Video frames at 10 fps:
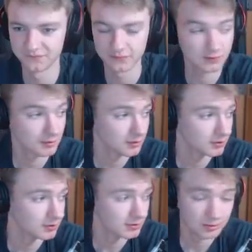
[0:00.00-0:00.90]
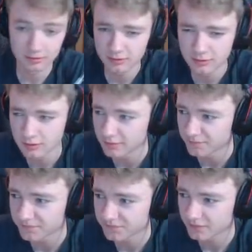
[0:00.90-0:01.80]
Okay.
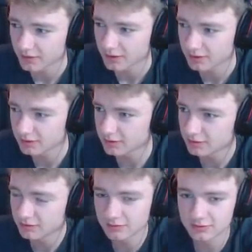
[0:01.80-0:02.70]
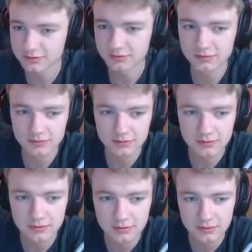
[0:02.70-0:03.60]
Well, we know it's
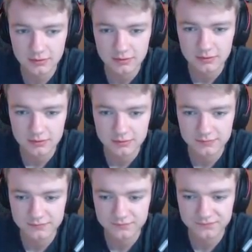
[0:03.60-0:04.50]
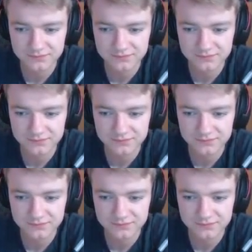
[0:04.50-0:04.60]
two of three people.